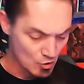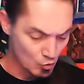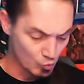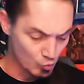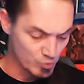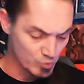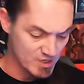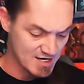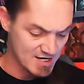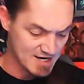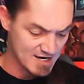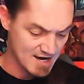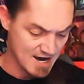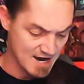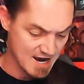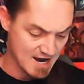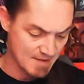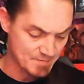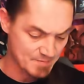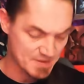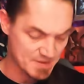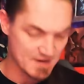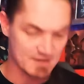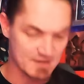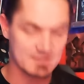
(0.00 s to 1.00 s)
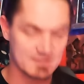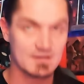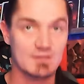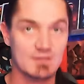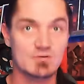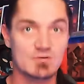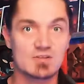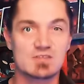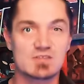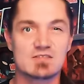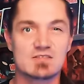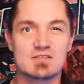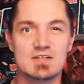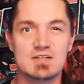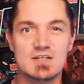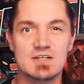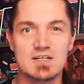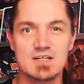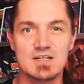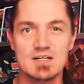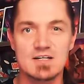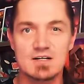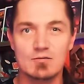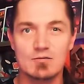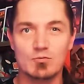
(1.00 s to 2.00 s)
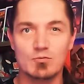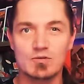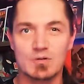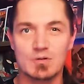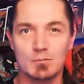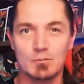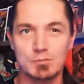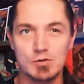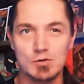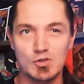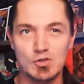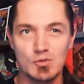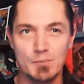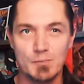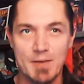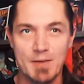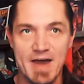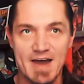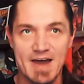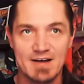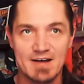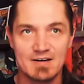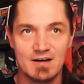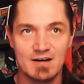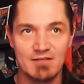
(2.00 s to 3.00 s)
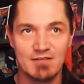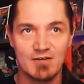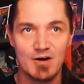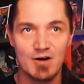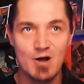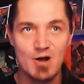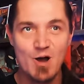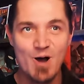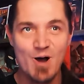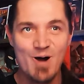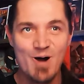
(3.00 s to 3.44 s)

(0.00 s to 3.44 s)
We got a cover C, the blue back cover.